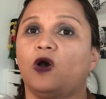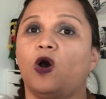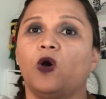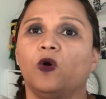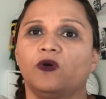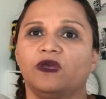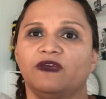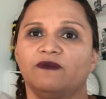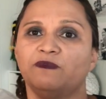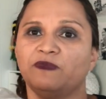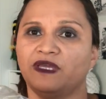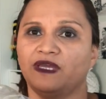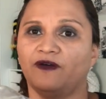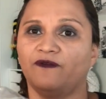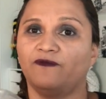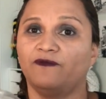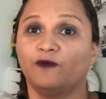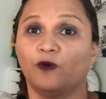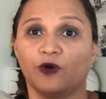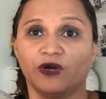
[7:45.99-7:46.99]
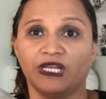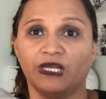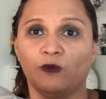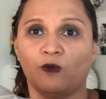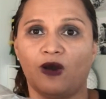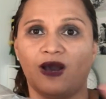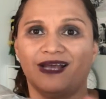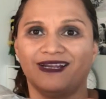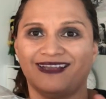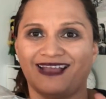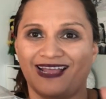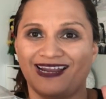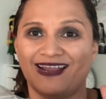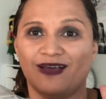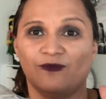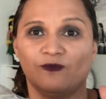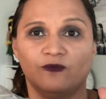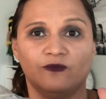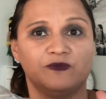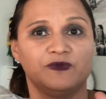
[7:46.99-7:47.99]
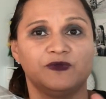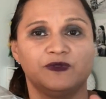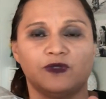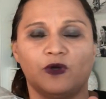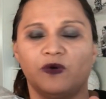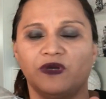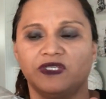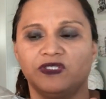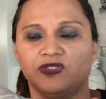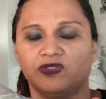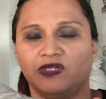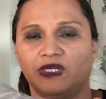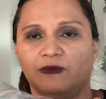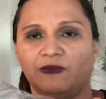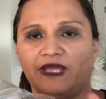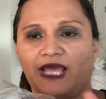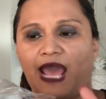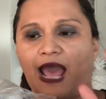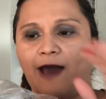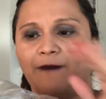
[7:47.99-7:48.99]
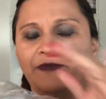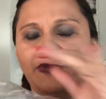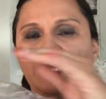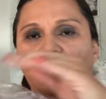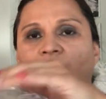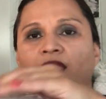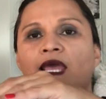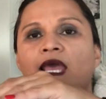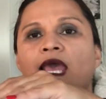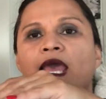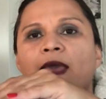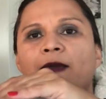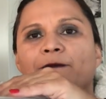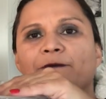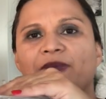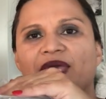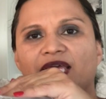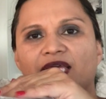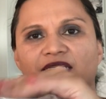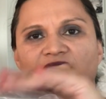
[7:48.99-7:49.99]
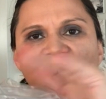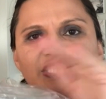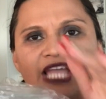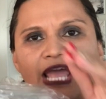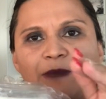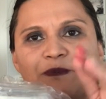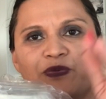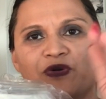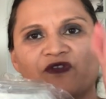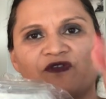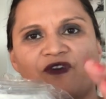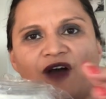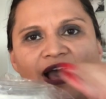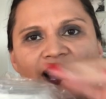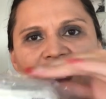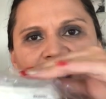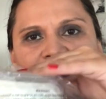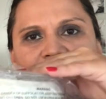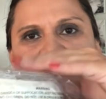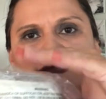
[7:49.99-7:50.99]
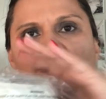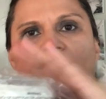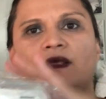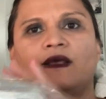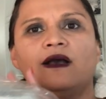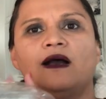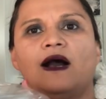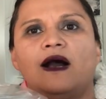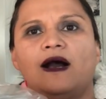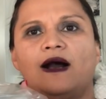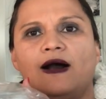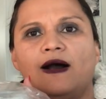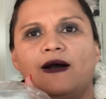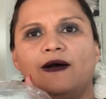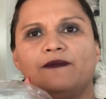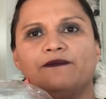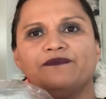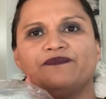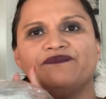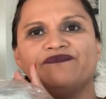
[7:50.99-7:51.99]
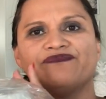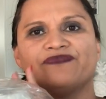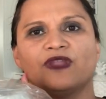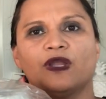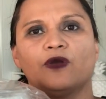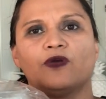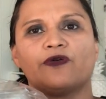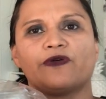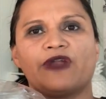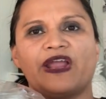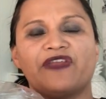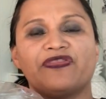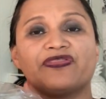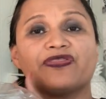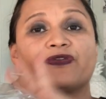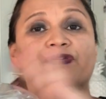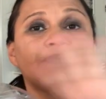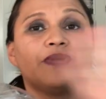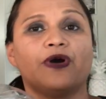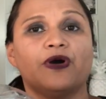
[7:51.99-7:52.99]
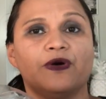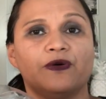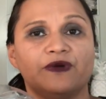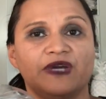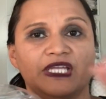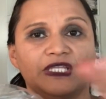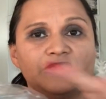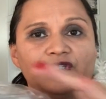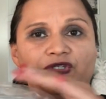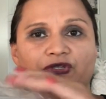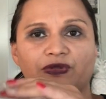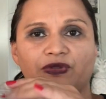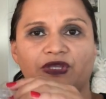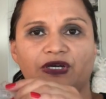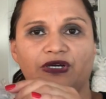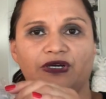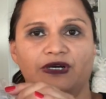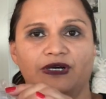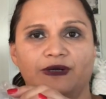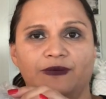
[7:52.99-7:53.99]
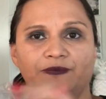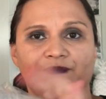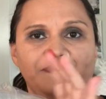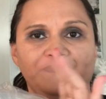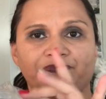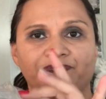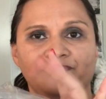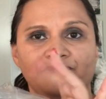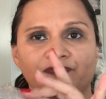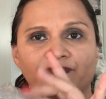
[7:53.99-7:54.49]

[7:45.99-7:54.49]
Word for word: Oh, give me a forty watt and I'm so extremely happy, because they provide um, great throw into the um,